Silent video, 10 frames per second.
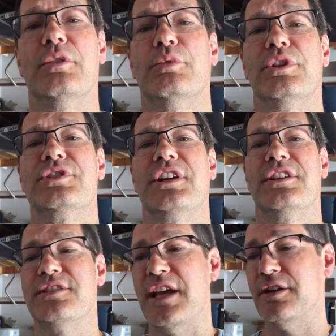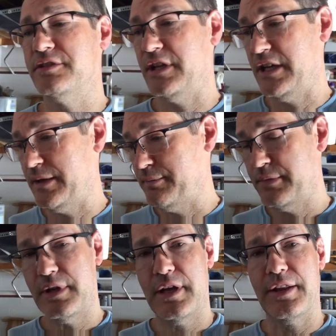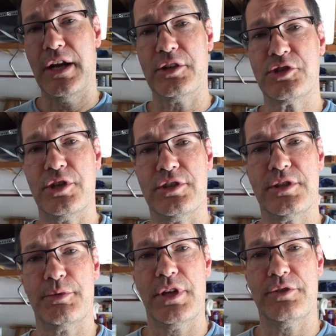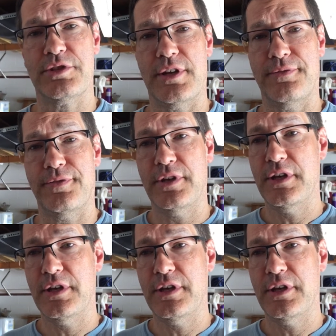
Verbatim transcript: We're gonna check this out, um, and then I'll show you some of the other stuff,